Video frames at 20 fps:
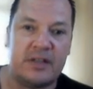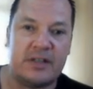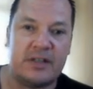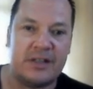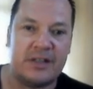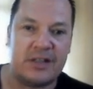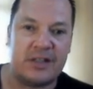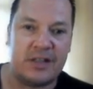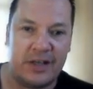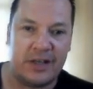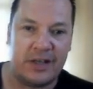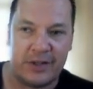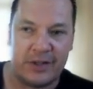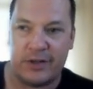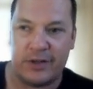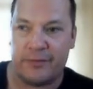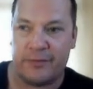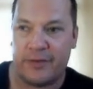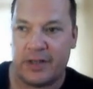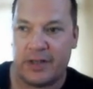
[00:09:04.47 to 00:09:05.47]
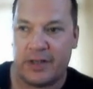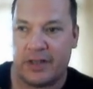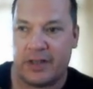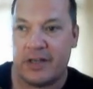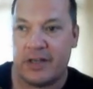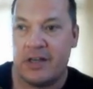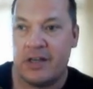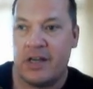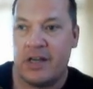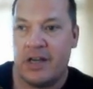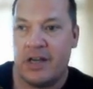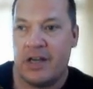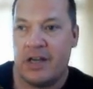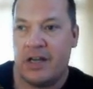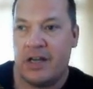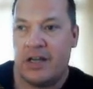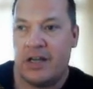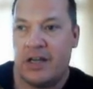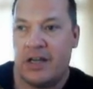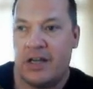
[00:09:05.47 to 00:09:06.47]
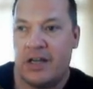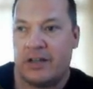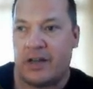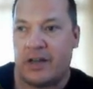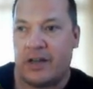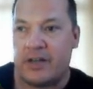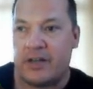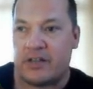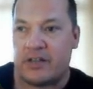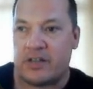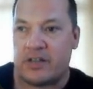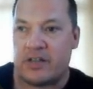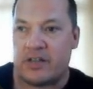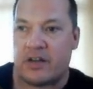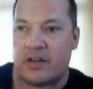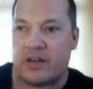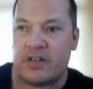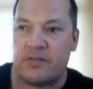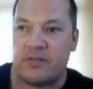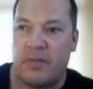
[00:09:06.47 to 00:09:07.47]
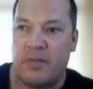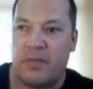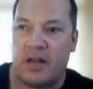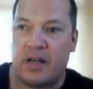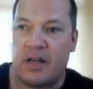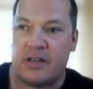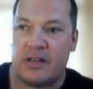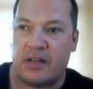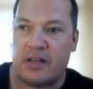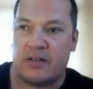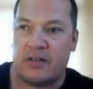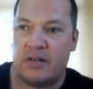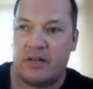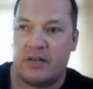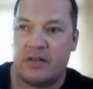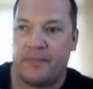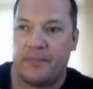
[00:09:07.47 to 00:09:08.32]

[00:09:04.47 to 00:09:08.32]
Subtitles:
is List Infinity. There is a success mindset,